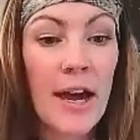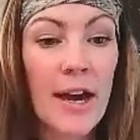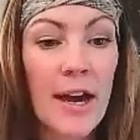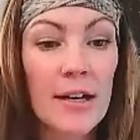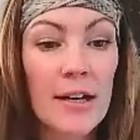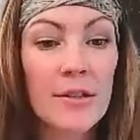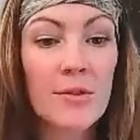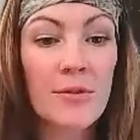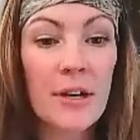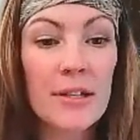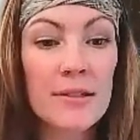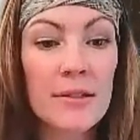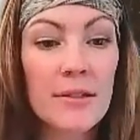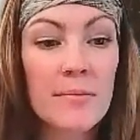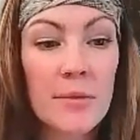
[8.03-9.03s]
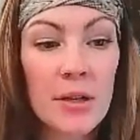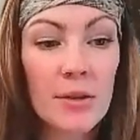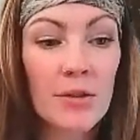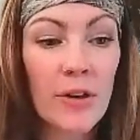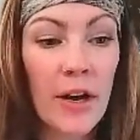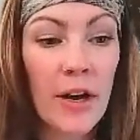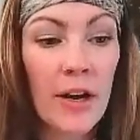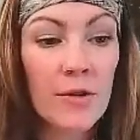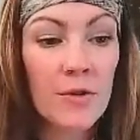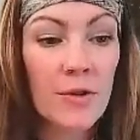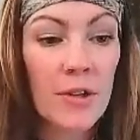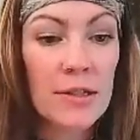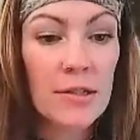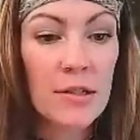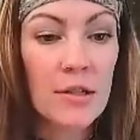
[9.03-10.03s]
add the rest of the middle ground, the
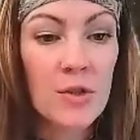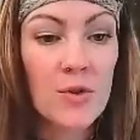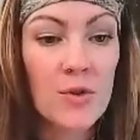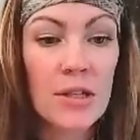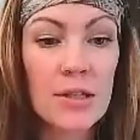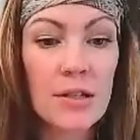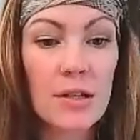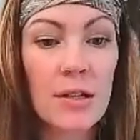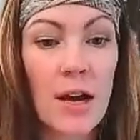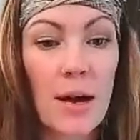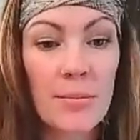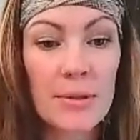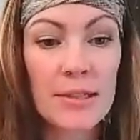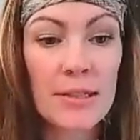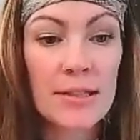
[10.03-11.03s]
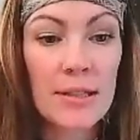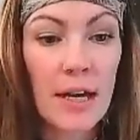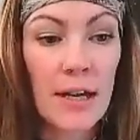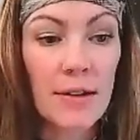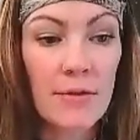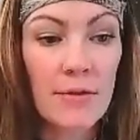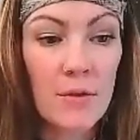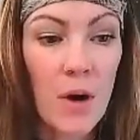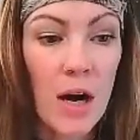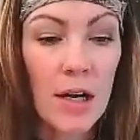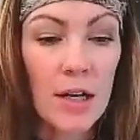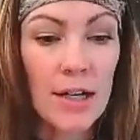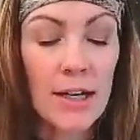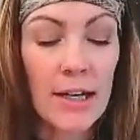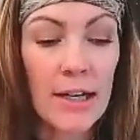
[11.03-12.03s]
rest of the trees on the opposite side of the
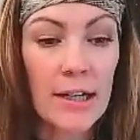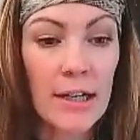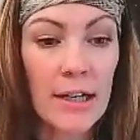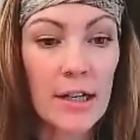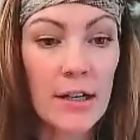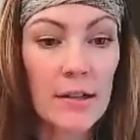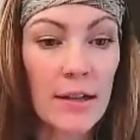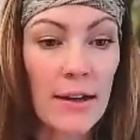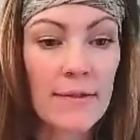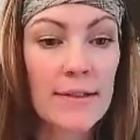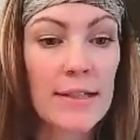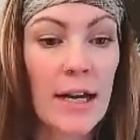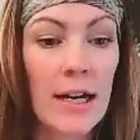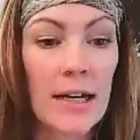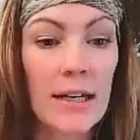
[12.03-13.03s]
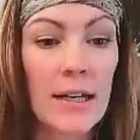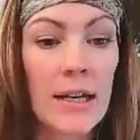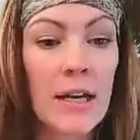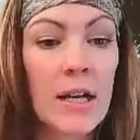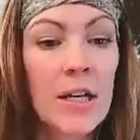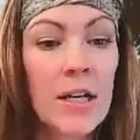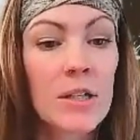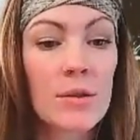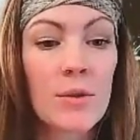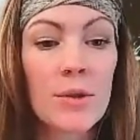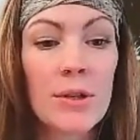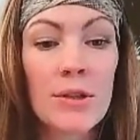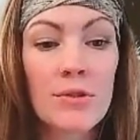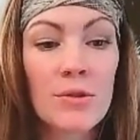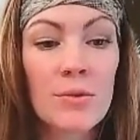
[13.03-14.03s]
water here on our left side. So I'm
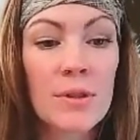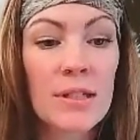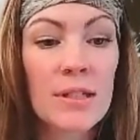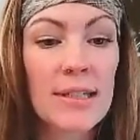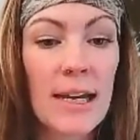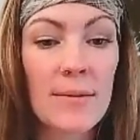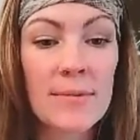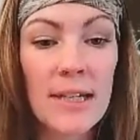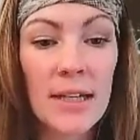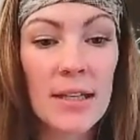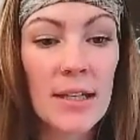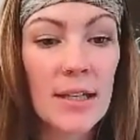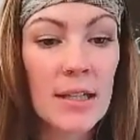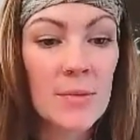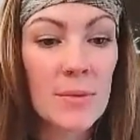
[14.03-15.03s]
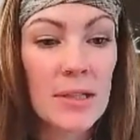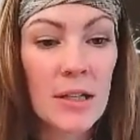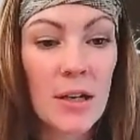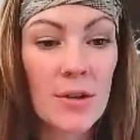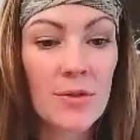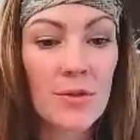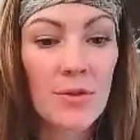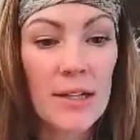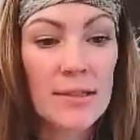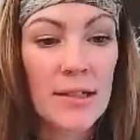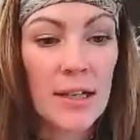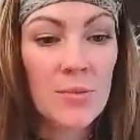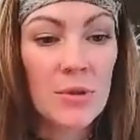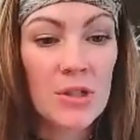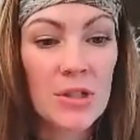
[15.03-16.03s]
going through with the same technique as we did on the right
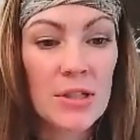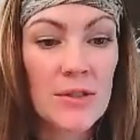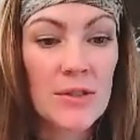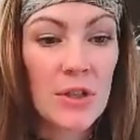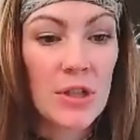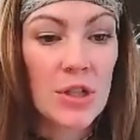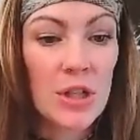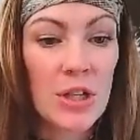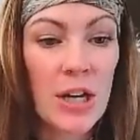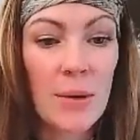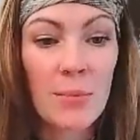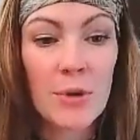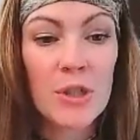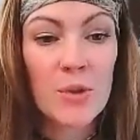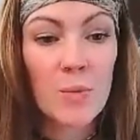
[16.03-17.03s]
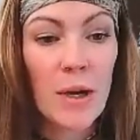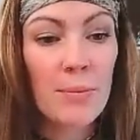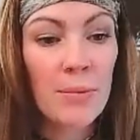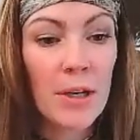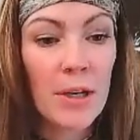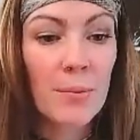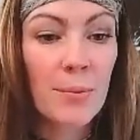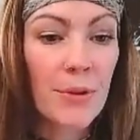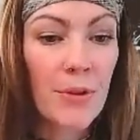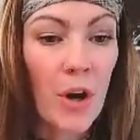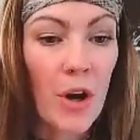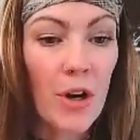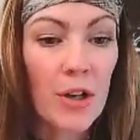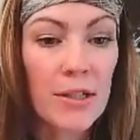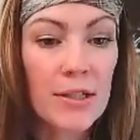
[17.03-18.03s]
side. We just finished it up. We're swiping up with
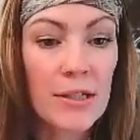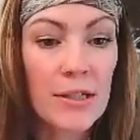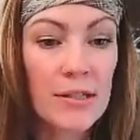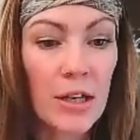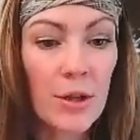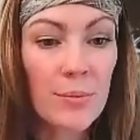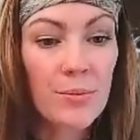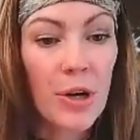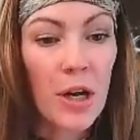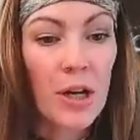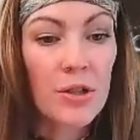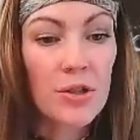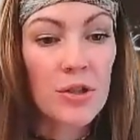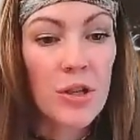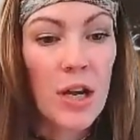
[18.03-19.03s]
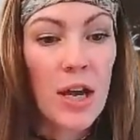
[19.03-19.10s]
our detailed brush